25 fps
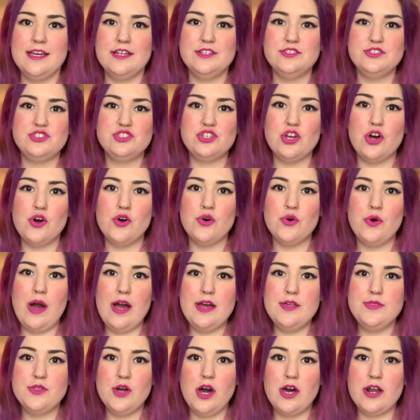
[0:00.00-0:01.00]
so
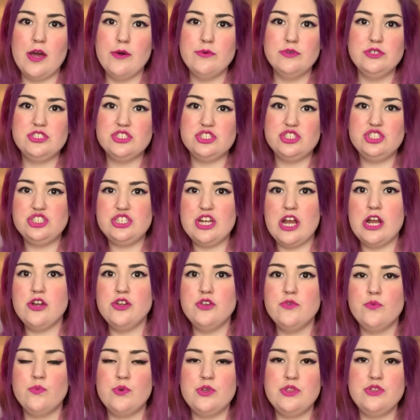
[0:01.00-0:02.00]
I thought I would just
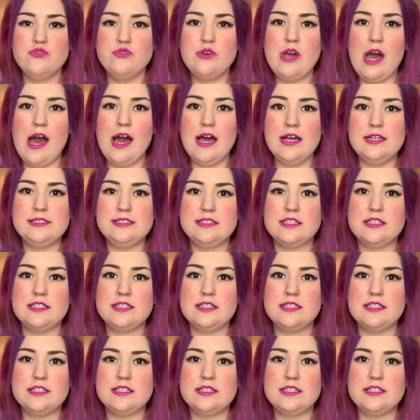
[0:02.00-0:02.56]
share with you guys